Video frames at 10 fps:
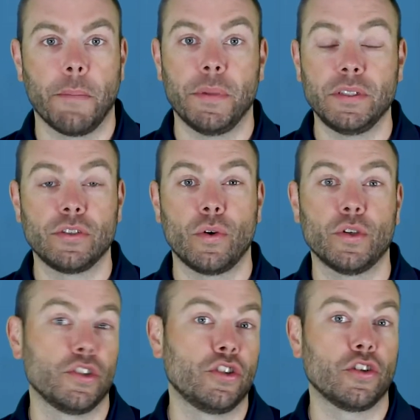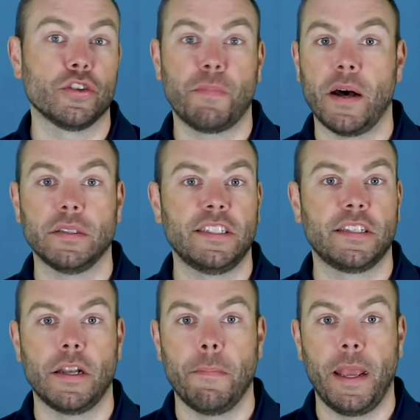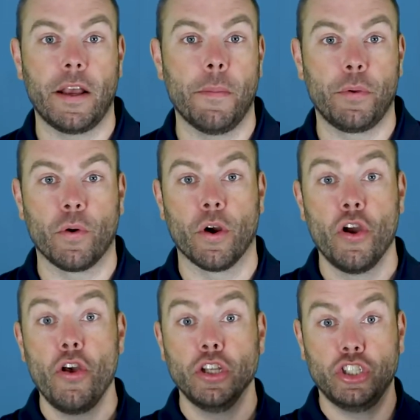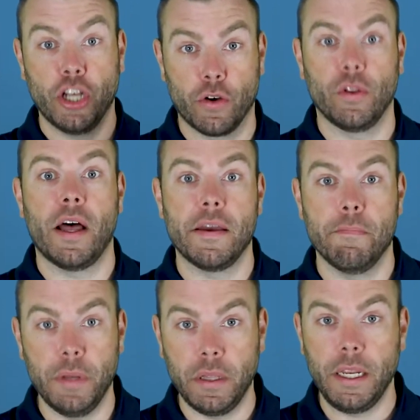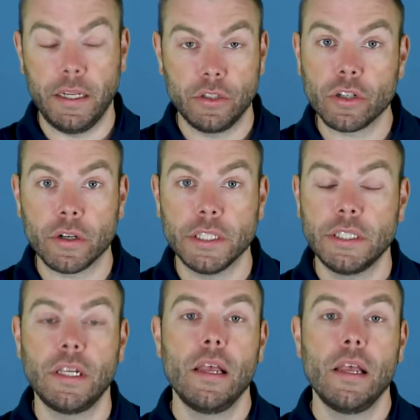A business owner's insurance policy is going to make up your general liability insurance,